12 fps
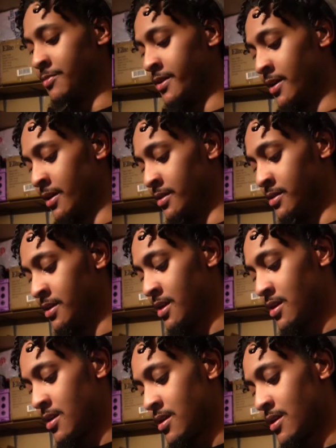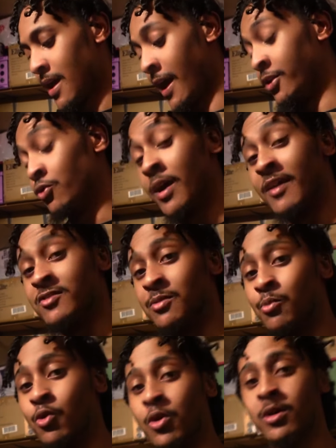because I do have some
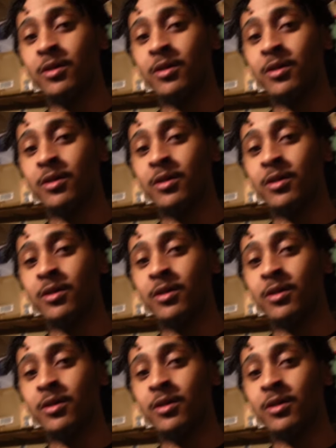more